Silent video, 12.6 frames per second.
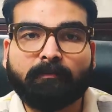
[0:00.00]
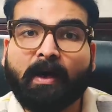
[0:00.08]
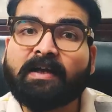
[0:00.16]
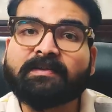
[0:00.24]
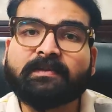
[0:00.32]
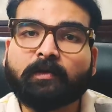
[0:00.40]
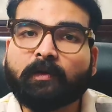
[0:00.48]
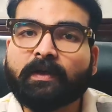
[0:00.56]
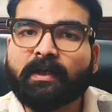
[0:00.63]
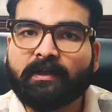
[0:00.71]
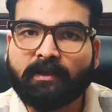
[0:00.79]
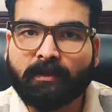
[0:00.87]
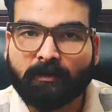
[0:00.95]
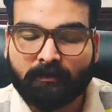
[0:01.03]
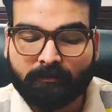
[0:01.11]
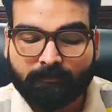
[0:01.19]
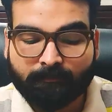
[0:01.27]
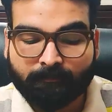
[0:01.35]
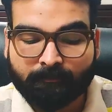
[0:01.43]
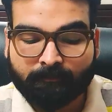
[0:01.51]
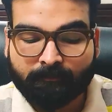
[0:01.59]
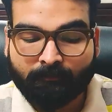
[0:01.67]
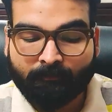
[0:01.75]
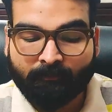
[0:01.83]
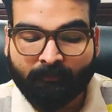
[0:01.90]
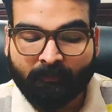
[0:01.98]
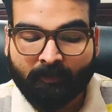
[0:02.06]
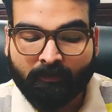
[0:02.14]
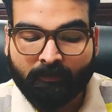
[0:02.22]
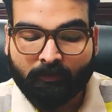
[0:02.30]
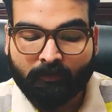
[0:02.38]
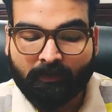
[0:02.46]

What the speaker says: Mars is looking at the Lagna. So